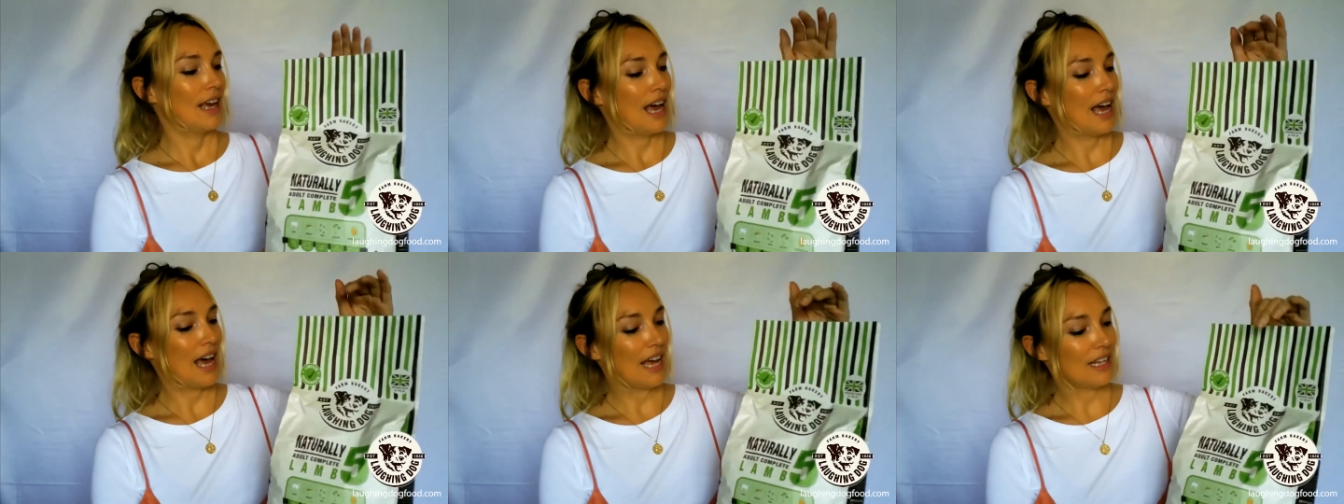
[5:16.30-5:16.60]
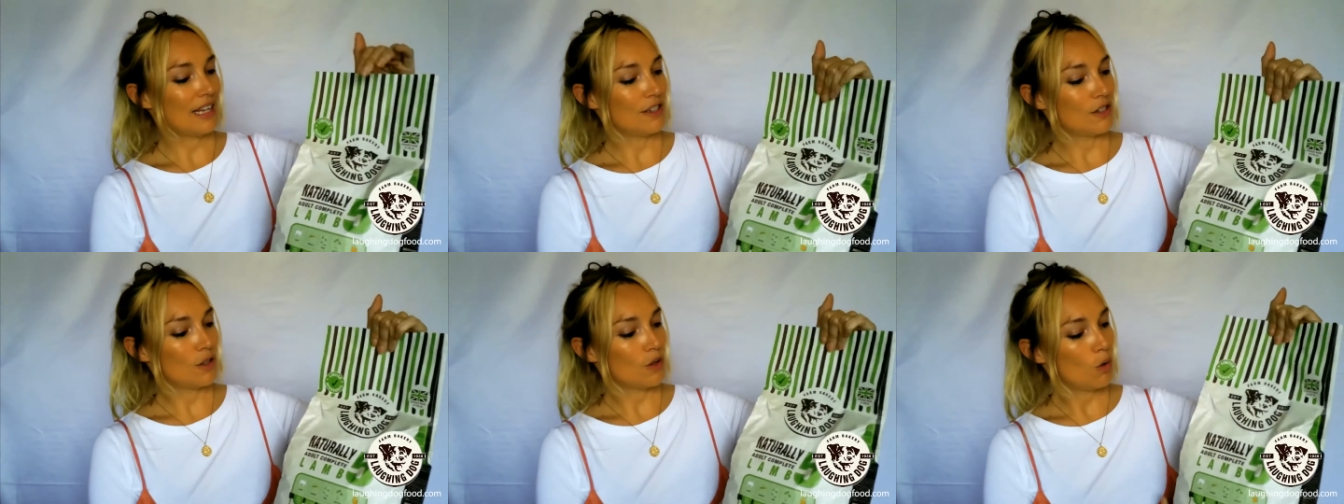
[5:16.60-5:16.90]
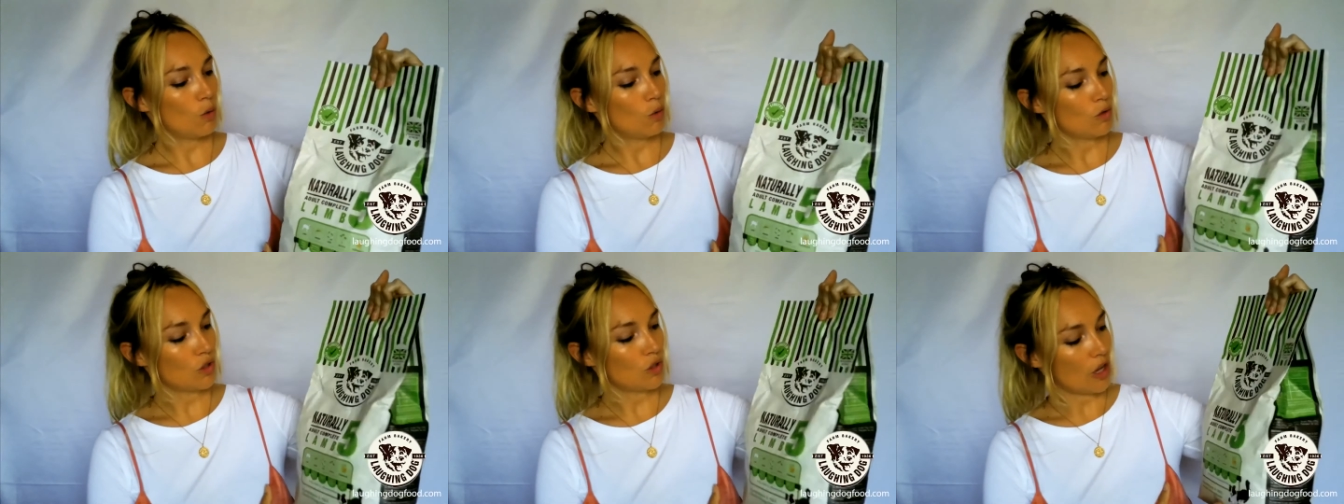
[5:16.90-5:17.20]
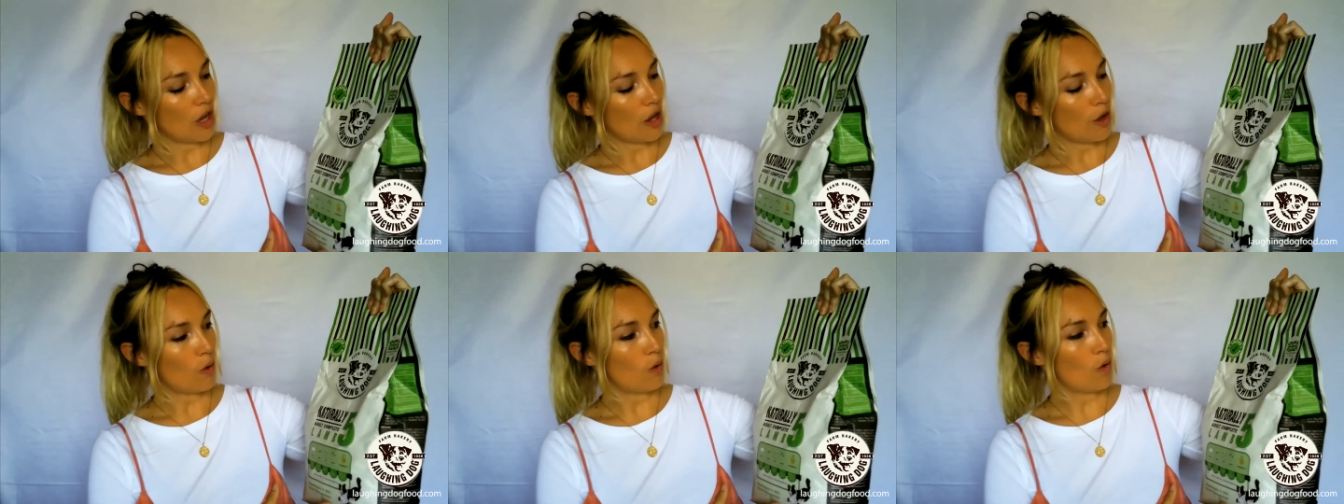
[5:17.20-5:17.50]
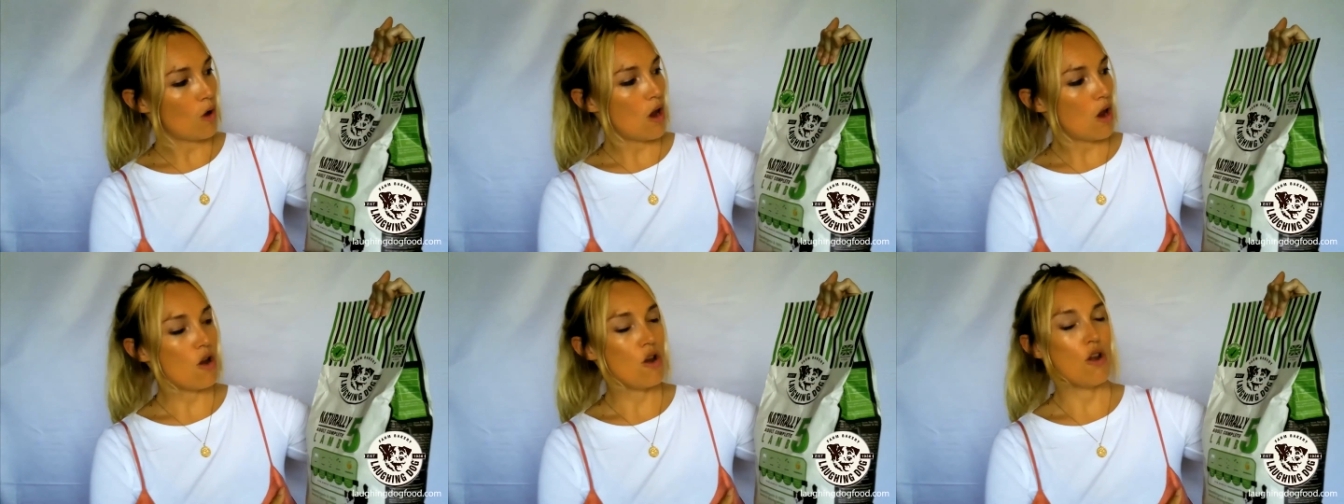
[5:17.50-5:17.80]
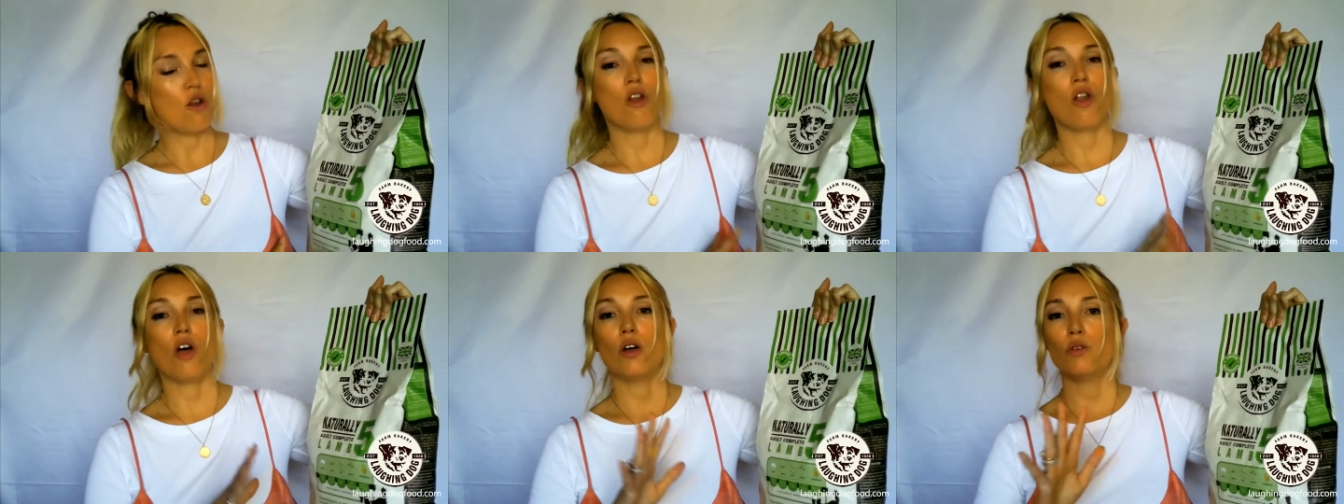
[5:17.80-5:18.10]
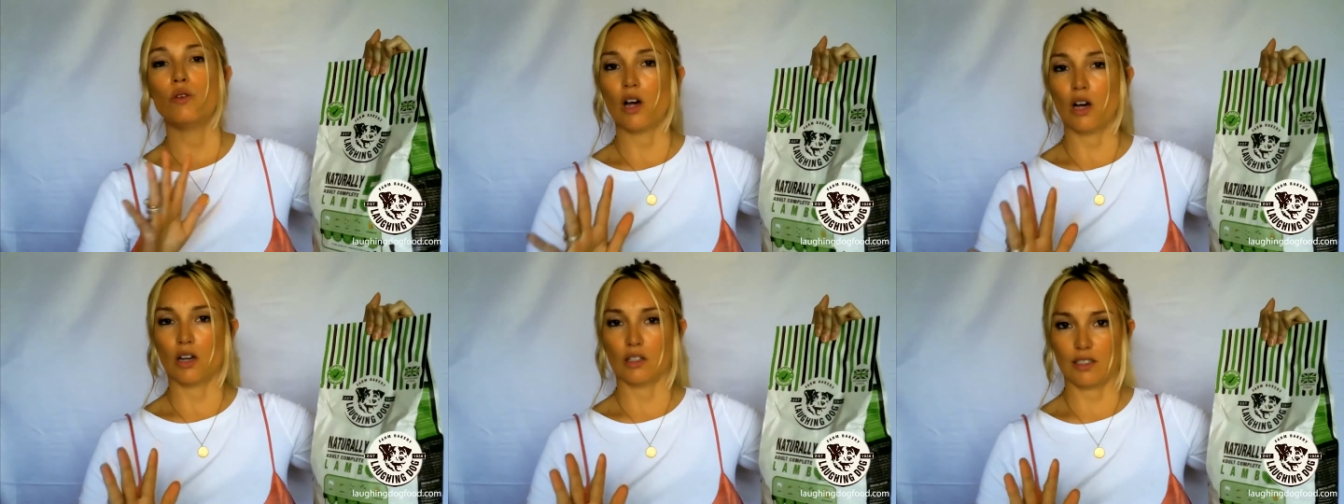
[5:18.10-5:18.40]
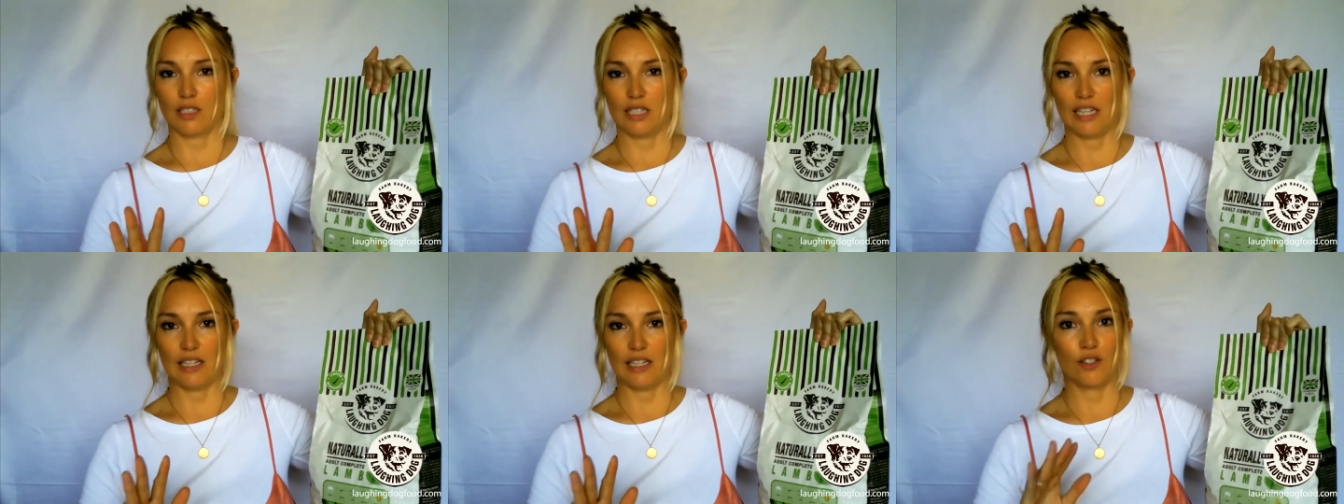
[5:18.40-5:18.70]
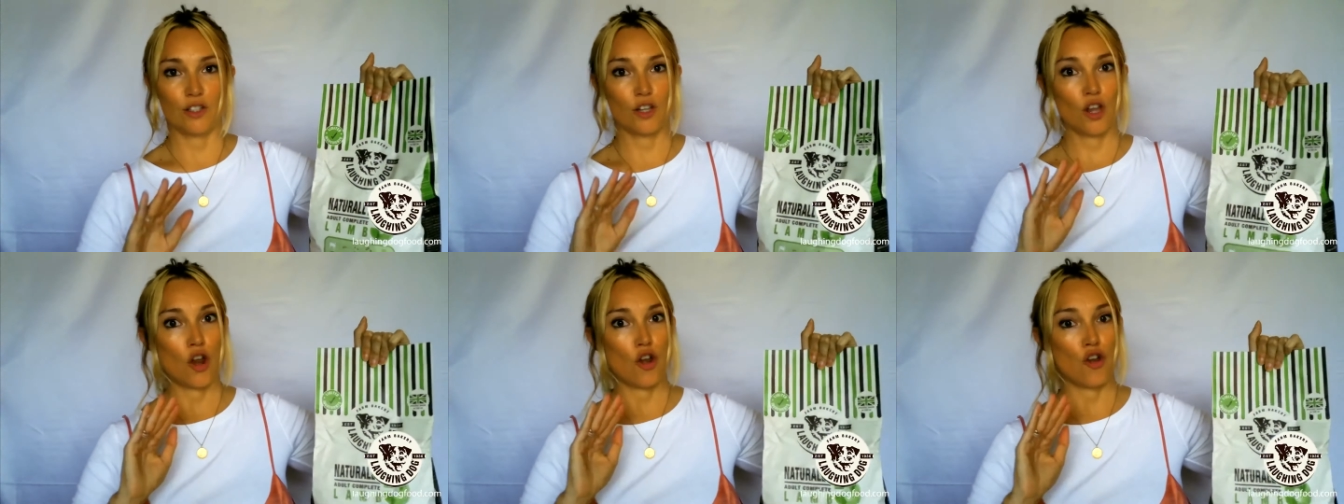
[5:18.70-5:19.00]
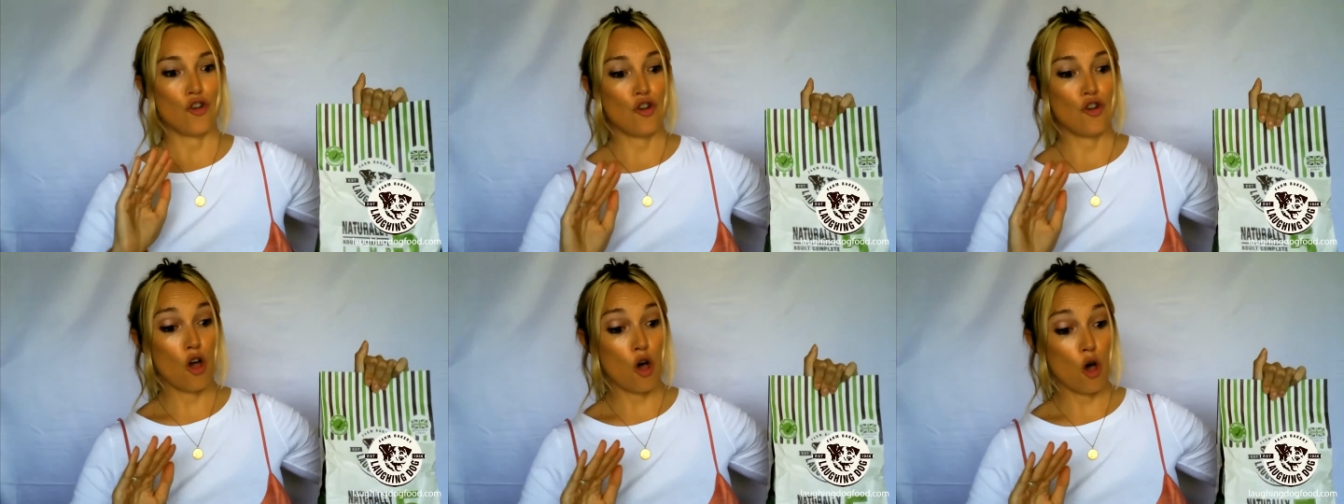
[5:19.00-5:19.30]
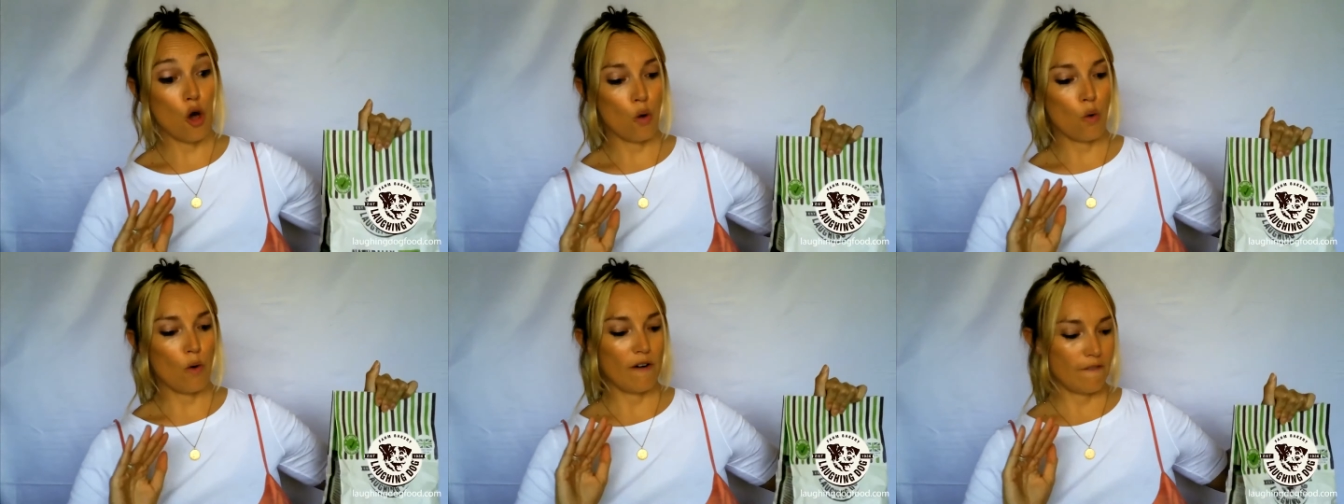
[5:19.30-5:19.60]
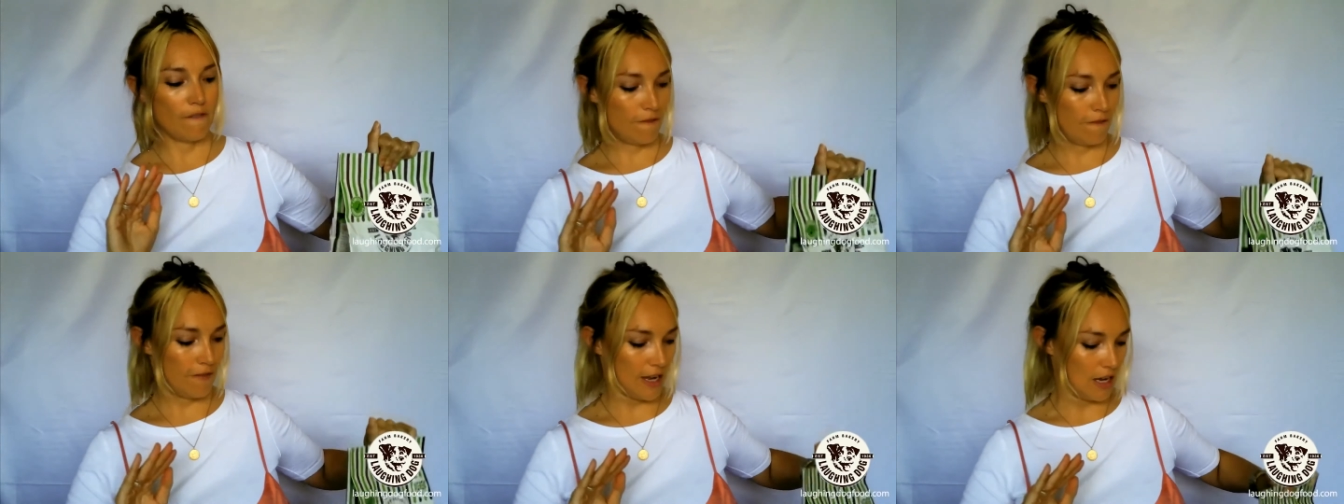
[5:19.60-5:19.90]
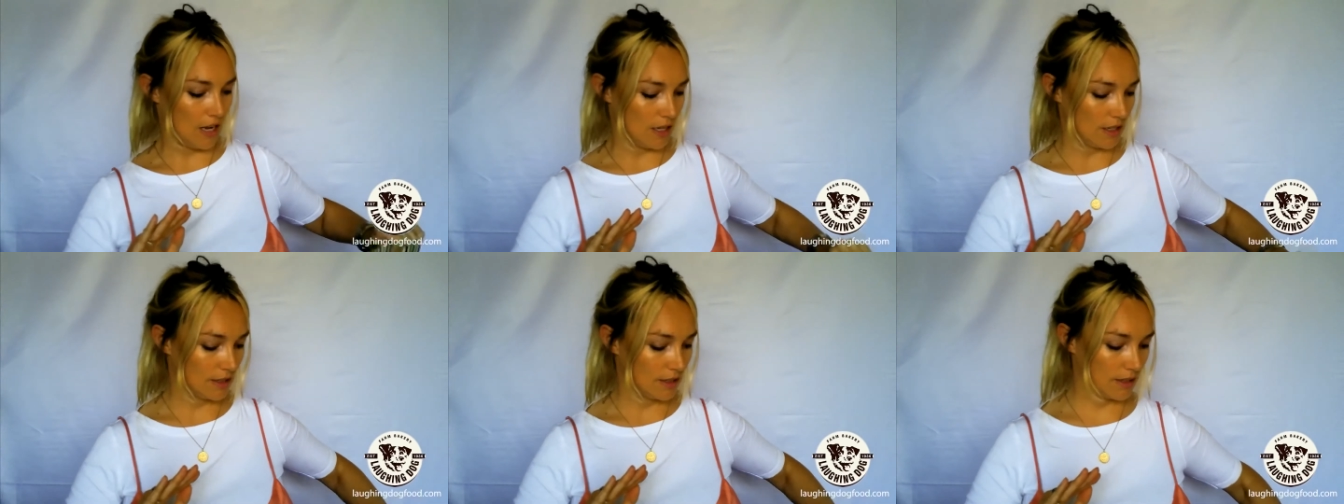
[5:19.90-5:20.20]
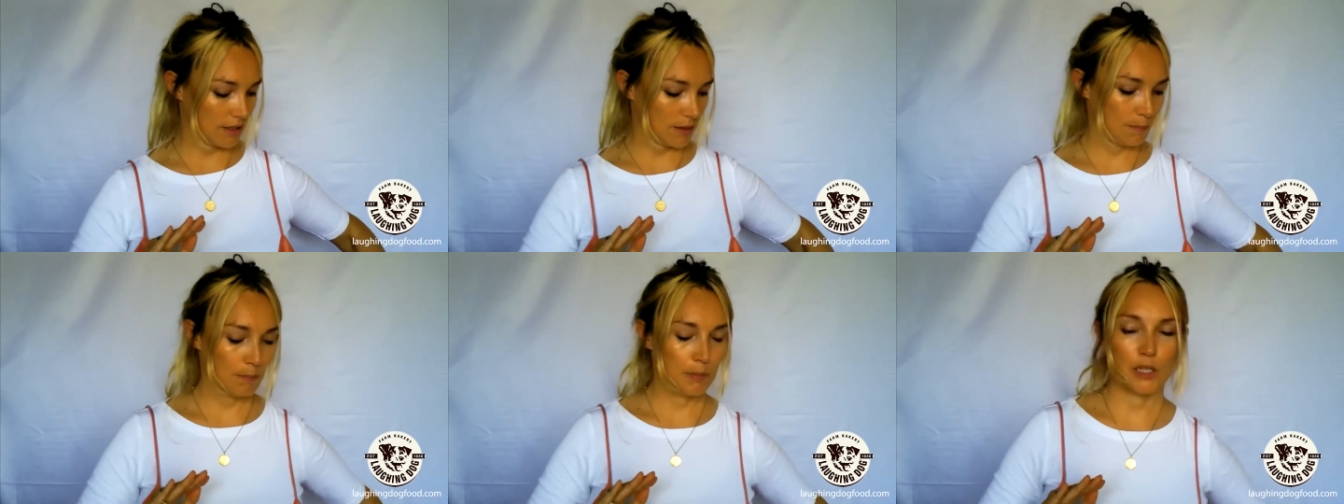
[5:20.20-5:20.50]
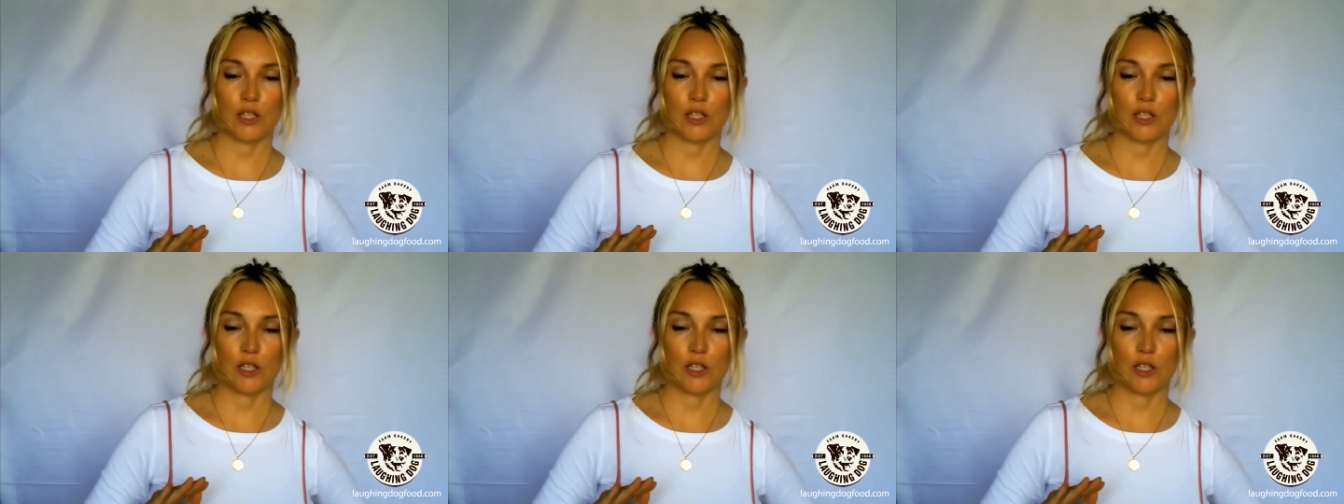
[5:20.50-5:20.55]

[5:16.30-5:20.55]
and also no nasties, no fillers.